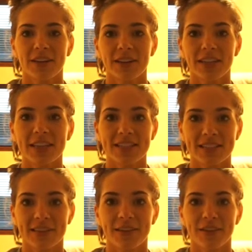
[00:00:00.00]

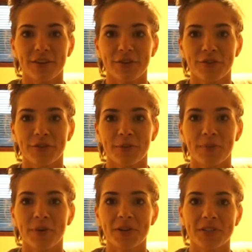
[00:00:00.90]
list of
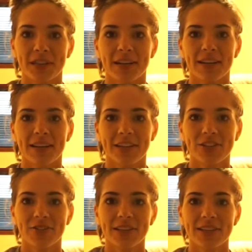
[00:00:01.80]
books that I'd like
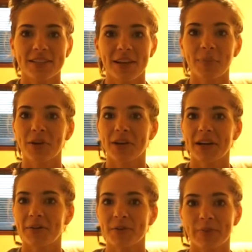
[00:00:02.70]
to read this summer, and
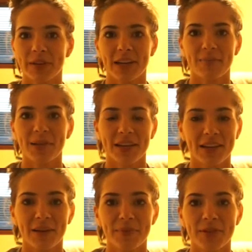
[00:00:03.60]
I was planning on
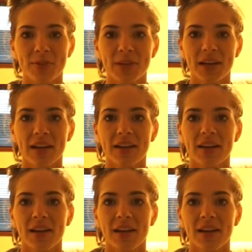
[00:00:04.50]
picking up this weekend.